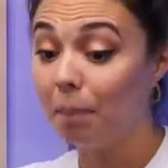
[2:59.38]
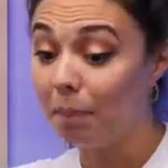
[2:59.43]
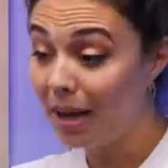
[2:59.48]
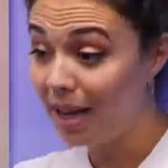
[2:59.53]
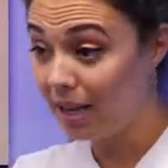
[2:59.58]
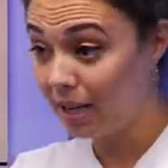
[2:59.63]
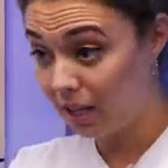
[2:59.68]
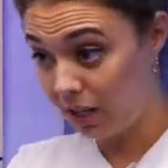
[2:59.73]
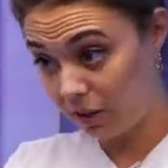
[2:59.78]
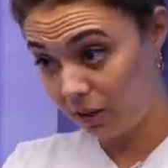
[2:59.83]

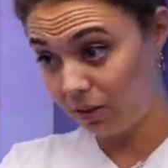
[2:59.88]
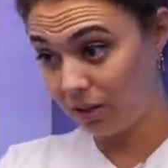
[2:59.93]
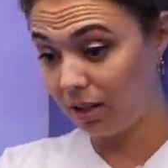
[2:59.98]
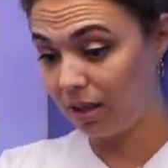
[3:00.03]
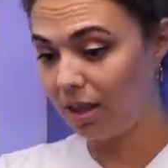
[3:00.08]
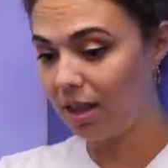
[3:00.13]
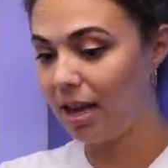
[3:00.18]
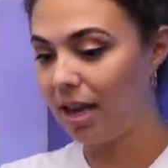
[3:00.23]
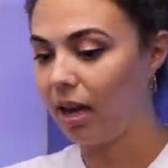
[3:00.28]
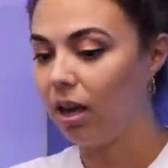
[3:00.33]
But here's the
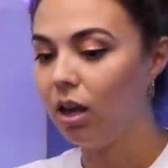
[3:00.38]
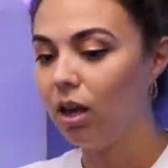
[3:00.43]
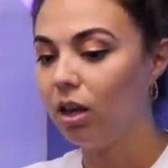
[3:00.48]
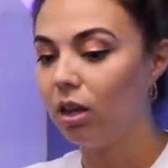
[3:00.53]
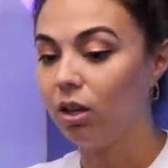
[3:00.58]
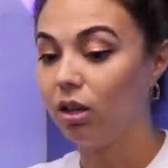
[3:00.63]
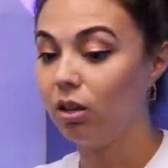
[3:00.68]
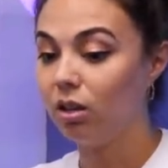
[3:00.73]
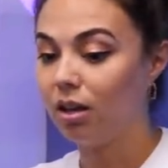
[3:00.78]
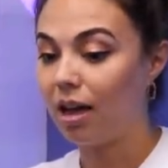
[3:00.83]
thing.
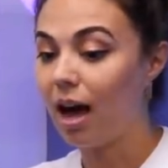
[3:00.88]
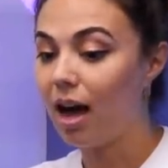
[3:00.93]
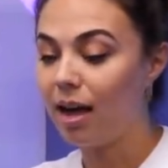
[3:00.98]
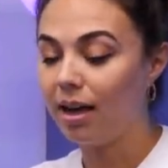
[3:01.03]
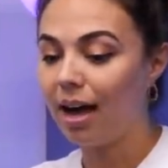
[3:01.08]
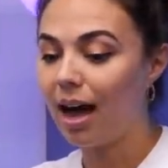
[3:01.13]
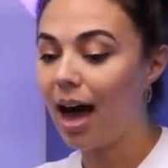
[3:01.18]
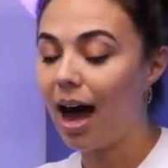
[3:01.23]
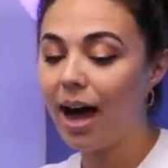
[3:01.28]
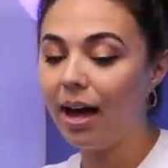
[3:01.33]
I,
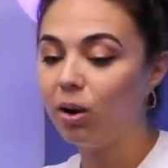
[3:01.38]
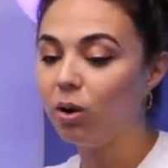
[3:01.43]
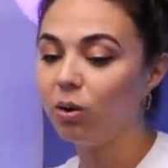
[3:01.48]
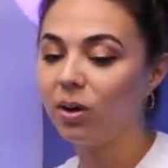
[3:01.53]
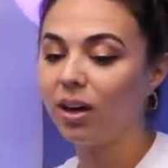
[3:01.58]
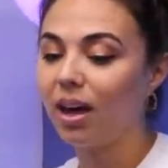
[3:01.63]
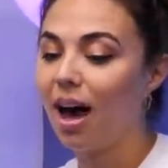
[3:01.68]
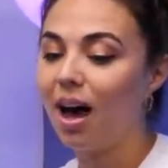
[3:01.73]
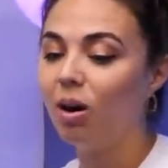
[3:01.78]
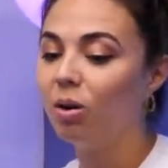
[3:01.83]
I
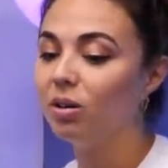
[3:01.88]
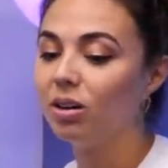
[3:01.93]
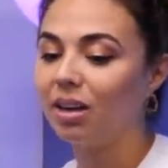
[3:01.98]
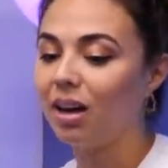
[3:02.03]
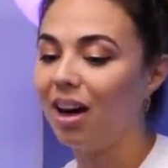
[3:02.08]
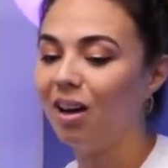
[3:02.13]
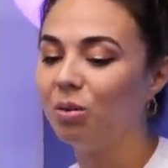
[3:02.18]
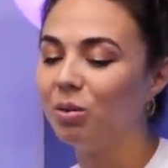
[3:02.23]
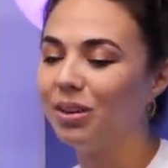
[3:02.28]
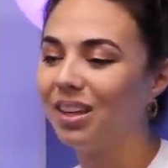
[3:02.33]
don't I don't
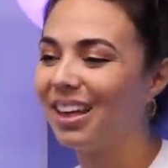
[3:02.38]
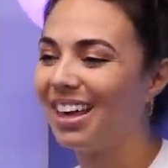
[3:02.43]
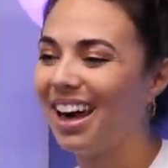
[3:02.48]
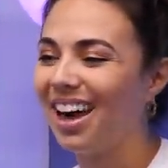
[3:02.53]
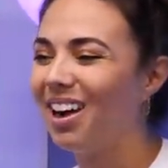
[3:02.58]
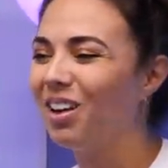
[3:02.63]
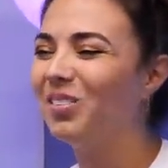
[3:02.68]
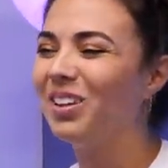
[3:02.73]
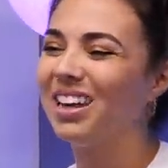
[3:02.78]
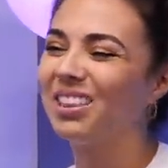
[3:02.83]
I don't really care.
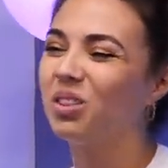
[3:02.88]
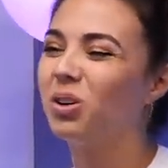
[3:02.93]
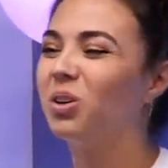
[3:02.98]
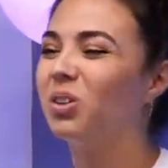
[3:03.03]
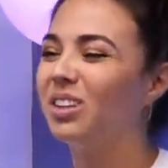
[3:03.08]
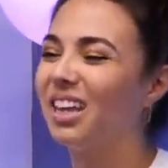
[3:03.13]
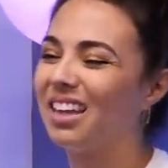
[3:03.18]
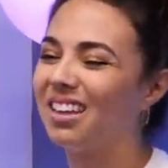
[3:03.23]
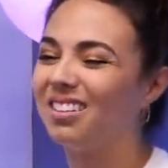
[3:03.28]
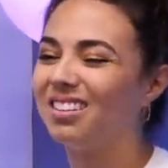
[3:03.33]
I don't like the
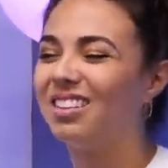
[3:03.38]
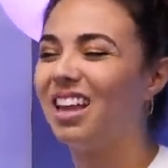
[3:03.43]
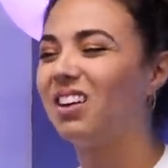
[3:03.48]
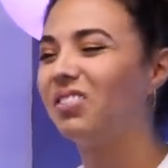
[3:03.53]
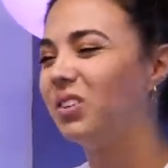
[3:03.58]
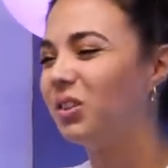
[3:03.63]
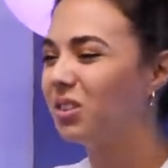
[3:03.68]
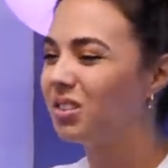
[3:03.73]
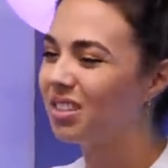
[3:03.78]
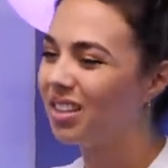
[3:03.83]
whole like
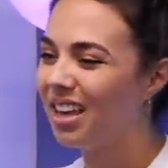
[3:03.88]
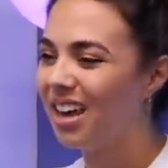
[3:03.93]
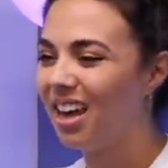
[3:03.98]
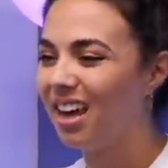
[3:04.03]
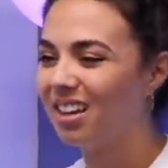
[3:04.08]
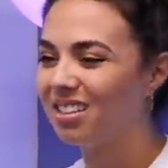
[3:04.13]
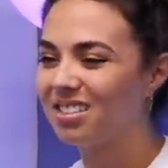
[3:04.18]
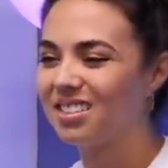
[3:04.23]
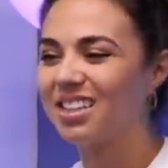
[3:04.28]
levels thing.